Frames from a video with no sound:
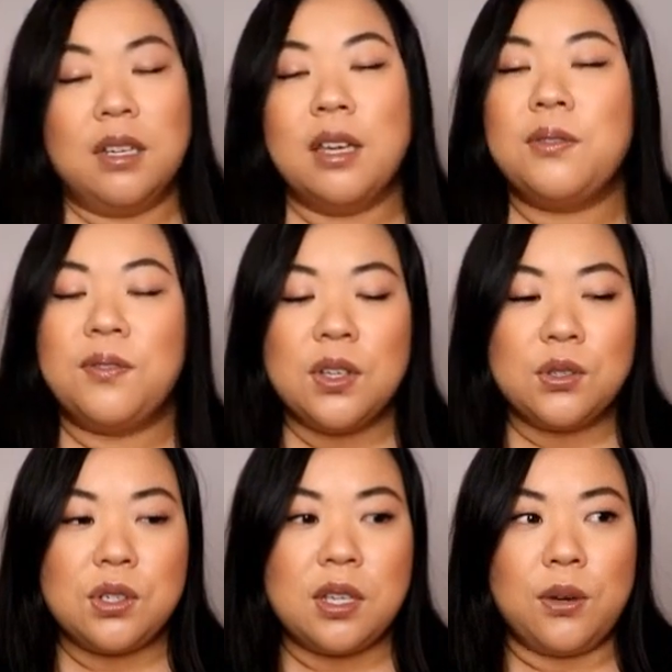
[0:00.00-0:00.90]
It
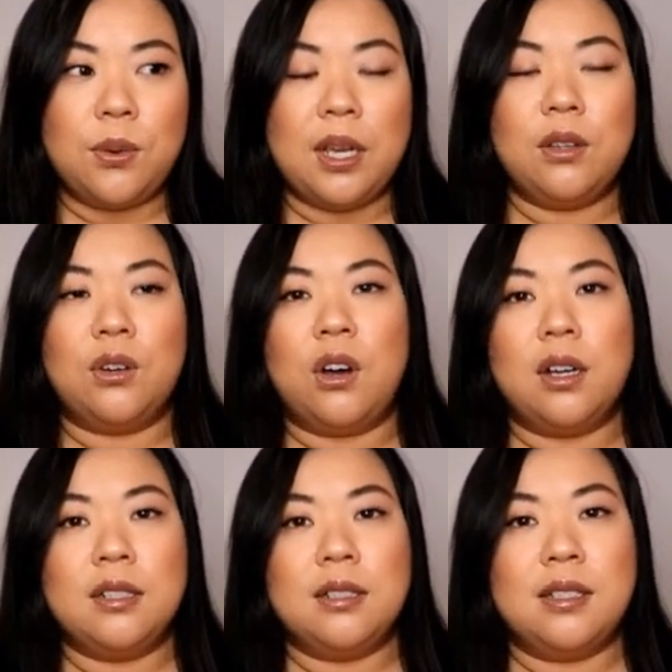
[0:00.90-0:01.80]
feels just like a regular
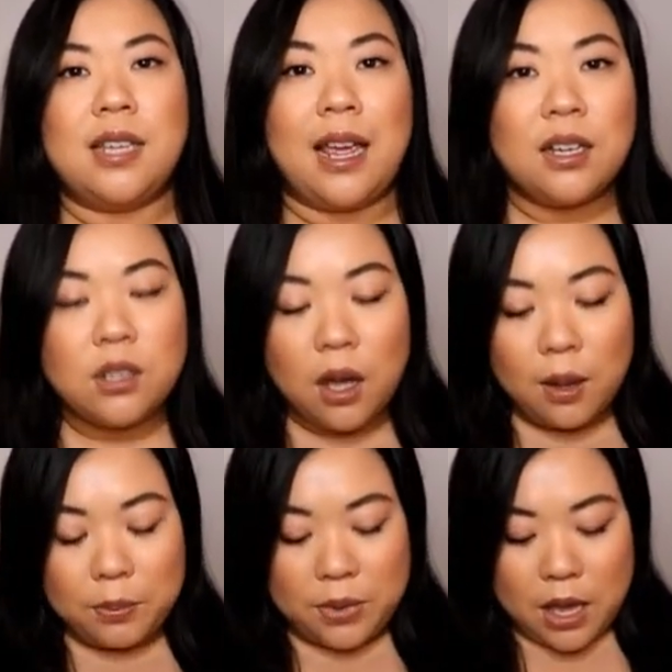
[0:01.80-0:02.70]
cotton tank top,